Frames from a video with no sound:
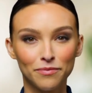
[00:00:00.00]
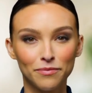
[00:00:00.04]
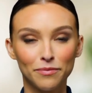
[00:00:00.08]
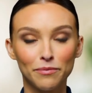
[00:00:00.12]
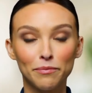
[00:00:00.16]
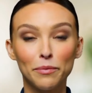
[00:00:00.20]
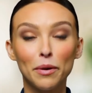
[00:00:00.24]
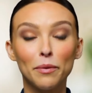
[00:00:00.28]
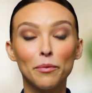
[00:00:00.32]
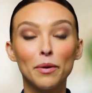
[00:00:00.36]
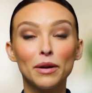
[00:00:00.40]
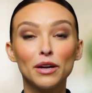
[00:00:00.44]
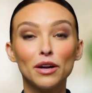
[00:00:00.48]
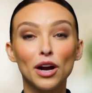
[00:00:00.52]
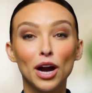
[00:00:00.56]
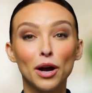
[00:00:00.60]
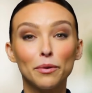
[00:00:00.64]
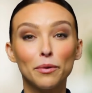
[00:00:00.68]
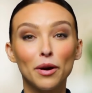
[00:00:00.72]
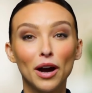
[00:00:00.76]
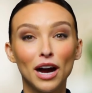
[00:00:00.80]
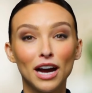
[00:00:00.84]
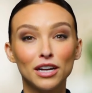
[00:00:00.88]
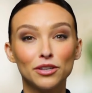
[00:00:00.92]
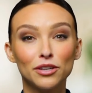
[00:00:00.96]
But when
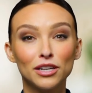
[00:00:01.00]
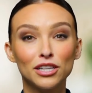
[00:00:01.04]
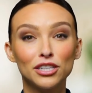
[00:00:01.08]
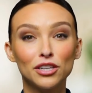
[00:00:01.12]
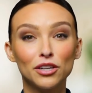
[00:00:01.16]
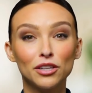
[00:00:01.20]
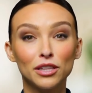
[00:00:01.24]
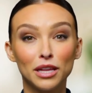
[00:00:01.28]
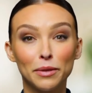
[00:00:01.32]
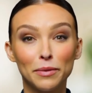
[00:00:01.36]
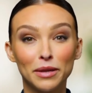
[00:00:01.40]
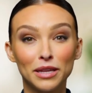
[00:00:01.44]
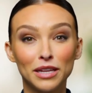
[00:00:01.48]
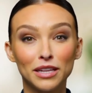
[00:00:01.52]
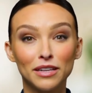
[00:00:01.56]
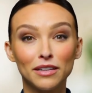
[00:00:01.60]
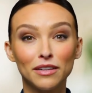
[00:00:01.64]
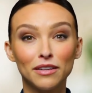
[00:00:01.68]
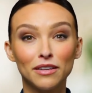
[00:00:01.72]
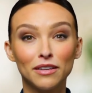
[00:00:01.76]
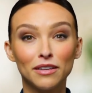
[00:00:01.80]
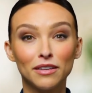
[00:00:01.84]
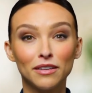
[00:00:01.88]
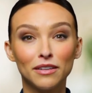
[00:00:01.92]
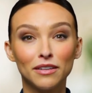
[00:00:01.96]
carbohydrates are limited,
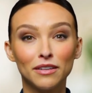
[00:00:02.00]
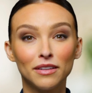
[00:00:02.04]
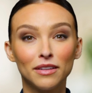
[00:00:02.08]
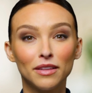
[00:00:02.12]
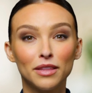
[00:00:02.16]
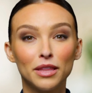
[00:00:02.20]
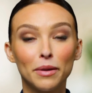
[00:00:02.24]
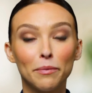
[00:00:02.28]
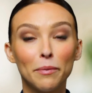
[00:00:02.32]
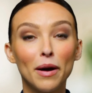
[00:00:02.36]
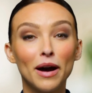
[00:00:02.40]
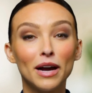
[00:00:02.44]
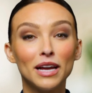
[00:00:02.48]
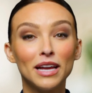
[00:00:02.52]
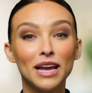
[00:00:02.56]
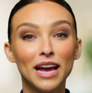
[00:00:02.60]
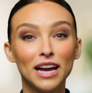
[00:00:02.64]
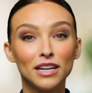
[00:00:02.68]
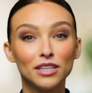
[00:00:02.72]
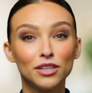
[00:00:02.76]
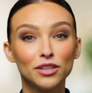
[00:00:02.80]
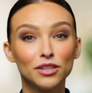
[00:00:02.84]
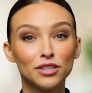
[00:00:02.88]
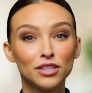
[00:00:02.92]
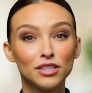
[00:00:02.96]
the body
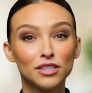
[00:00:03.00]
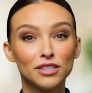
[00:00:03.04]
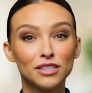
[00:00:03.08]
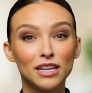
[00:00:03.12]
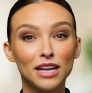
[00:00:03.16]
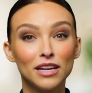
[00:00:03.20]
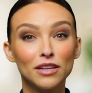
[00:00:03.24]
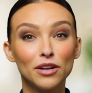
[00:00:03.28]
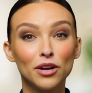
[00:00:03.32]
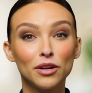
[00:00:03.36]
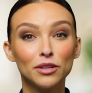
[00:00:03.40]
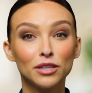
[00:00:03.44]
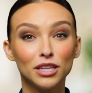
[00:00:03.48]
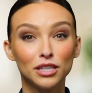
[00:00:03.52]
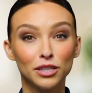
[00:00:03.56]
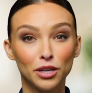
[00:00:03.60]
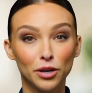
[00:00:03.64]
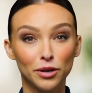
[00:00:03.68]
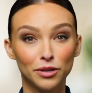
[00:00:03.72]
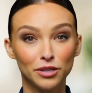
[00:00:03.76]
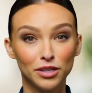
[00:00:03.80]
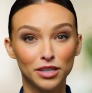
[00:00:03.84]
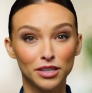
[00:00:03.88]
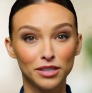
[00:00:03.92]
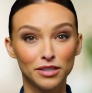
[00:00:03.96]
enters a state called
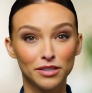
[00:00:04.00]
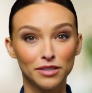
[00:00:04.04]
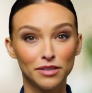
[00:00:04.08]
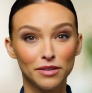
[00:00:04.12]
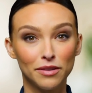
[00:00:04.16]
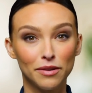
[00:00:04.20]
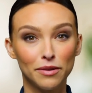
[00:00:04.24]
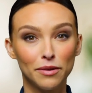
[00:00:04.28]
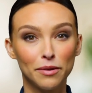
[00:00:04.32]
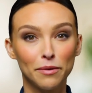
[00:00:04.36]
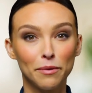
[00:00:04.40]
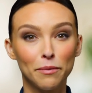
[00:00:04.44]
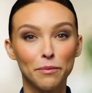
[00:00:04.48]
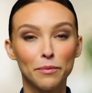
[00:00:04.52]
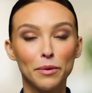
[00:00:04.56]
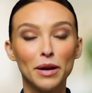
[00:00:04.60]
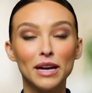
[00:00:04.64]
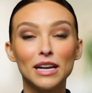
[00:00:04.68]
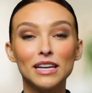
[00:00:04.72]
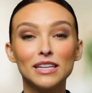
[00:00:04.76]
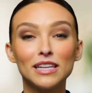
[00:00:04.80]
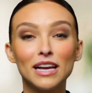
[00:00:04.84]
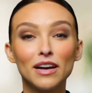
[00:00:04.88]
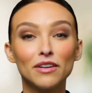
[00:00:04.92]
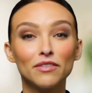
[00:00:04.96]
ketosis,
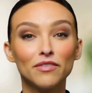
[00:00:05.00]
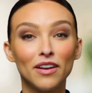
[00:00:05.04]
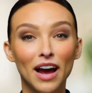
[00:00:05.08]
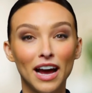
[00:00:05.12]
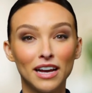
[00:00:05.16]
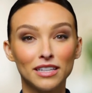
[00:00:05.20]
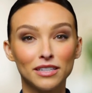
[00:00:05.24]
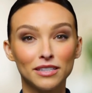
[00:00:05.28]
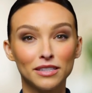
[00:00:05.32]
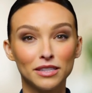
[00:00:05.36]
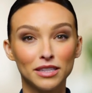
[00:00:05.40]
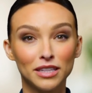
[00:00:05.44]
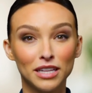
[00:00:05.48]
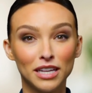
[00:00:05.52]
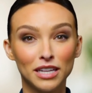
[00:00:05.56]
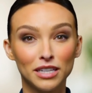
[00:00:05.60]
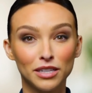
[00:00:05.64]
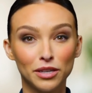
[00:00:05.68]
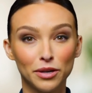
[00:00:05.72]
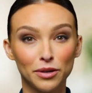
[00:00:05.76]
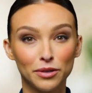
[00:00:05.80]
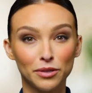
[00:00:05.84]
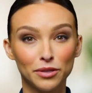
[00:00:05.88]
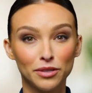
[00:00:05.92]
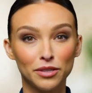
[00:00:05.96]
breaking down fats into
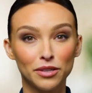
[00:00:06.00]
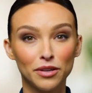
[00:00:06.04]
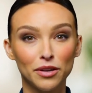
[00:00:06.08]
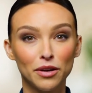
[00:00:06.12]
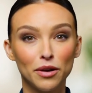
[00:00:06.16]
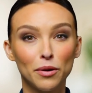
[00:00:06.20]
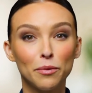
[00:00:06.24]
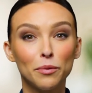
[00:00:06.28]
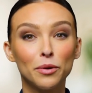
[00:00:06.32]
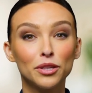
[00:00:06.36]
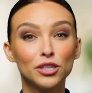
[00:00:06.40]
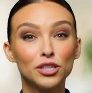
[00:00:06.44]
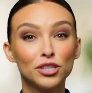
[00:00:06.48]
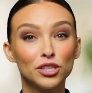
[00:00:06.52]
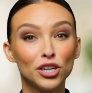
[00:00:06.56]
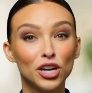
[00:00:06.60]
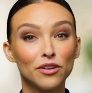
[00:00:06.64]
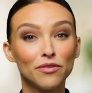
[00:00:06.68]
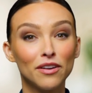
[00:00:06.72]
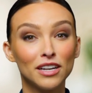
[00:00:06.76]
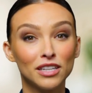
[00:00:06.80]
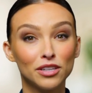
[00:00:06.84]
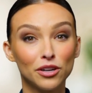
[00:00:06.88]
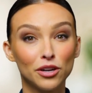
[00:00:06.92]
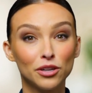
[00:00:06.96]
ketones, which serve
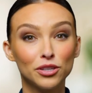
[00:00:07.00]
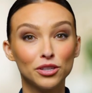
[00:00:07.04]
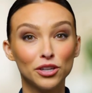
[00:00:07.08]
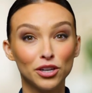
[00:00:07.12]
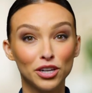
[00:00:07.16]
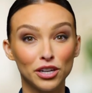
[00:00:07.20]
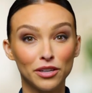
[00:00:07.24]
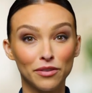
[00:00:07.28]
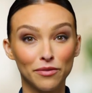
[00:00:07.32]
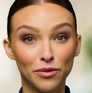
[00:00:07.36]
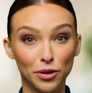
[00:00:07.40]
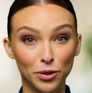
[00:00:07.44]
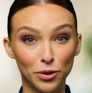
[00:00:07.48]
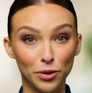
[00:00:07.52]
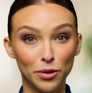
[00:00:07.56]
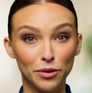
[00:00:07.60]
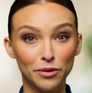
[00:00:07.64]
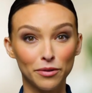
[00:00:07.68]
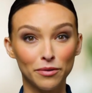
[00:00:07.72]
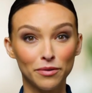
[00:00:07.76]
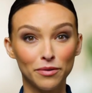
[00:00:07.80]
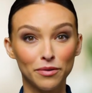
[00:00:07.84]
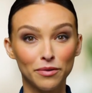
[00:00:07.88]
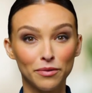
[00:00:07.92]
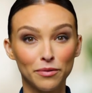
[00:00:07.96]
as an alternative fuel,
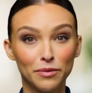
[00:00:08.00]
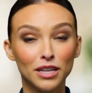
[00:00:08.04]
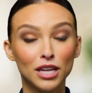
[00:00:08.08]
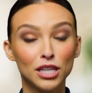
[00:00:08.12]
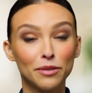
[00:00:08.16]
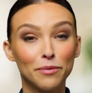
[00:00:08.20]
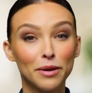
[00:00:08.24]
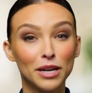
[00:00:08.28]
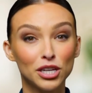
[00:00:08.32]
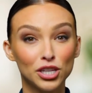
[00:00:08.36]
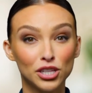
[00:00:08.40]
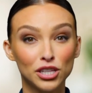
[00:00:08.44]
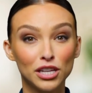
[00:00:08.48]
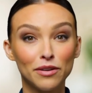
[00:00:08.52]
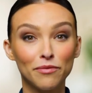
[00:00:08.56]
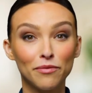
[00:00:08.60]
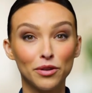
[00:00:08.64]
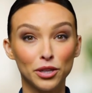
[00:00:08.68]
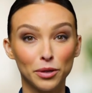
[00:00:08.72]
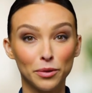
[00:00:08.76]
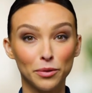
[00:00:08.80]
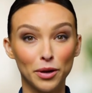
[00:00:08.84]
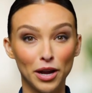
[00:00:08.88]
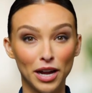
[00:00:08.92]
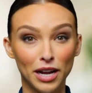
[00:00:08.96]
especially for
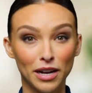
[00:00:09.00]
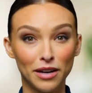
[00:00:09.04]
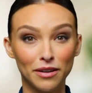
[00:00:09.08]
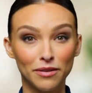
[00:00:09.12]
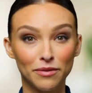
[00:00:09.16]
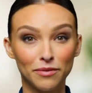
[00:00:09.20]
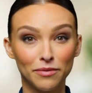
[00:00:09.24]
the brain.